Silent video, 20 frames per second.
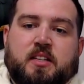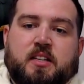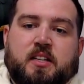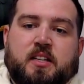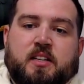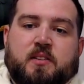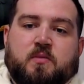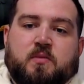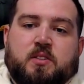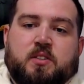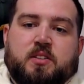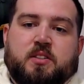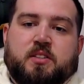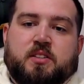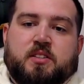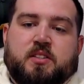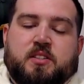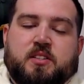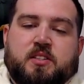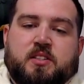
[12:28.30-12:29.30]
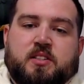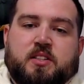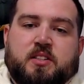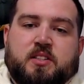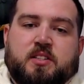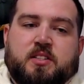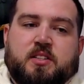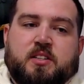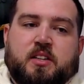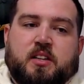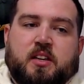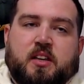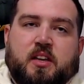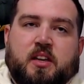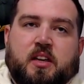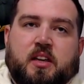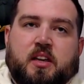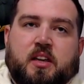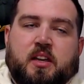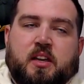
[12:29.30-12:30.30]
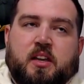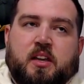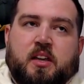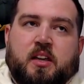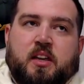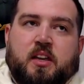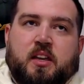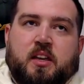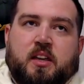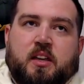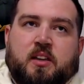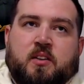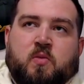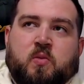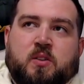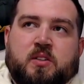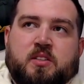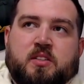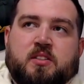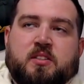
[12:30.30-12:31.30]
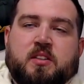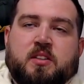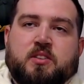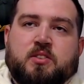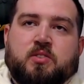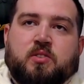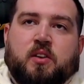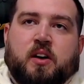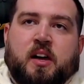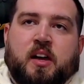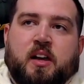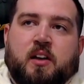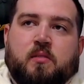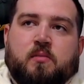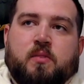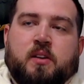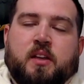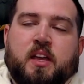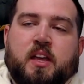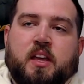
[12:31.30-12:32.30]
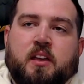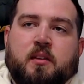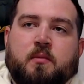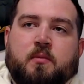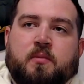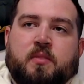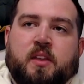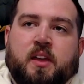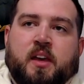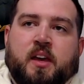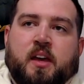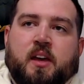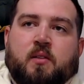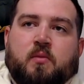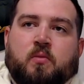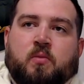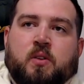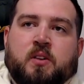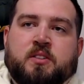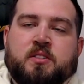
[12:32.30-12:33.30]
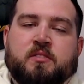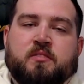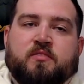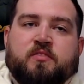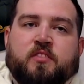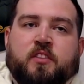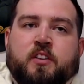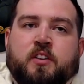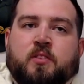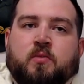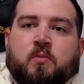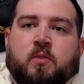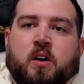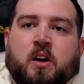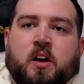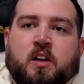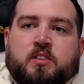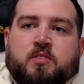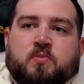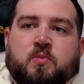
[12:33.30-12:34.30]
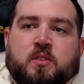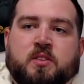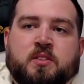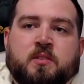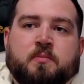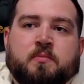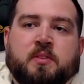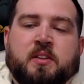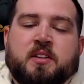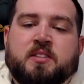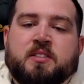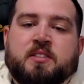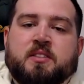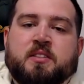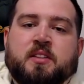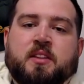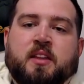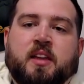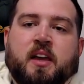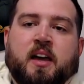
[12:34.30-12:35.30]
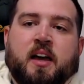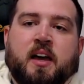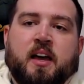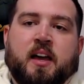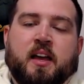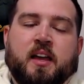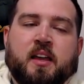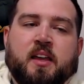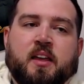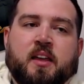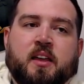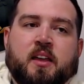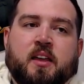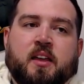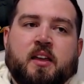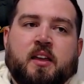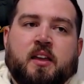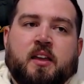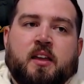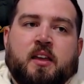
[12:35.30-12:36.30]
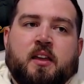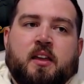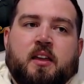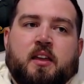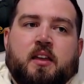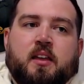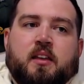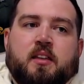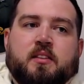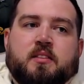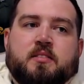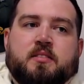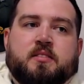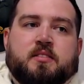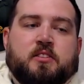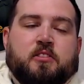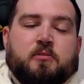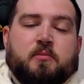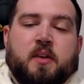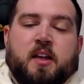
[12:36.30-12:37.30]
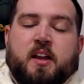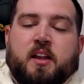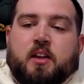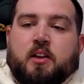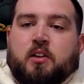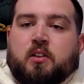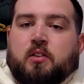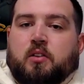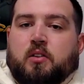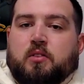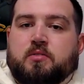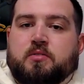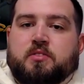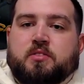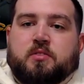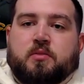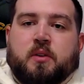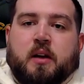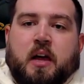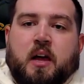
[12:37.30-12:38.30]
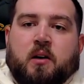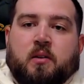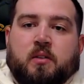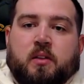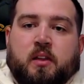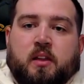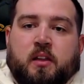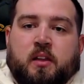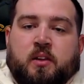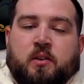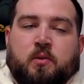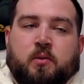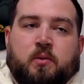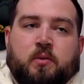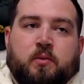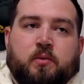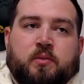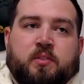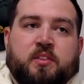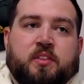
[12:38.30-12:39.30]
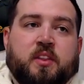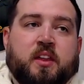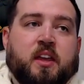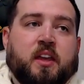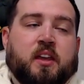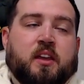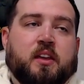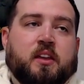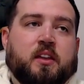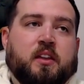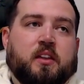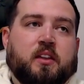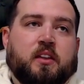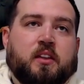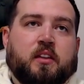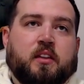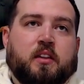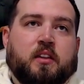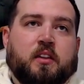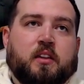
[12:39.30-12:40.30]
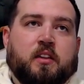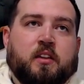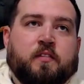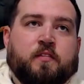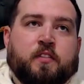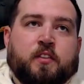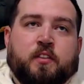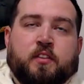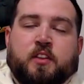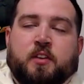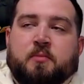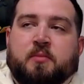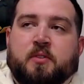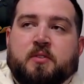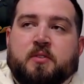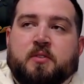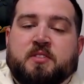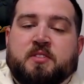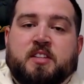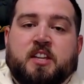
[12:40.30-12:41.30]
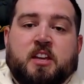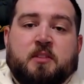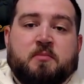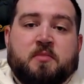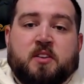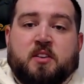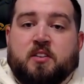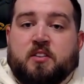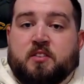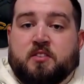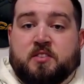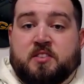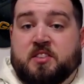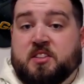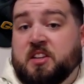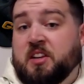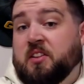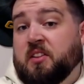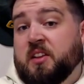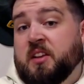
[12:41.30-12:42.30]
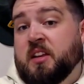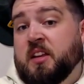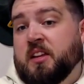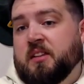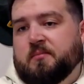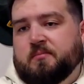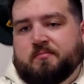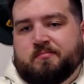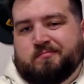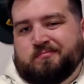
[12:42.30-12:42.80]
it was just a quintessential Iowa game that wasn't fun to watch, wasn't pleasing to the eye, still made it close throughout. You think if you're the opposing team, you're still in it,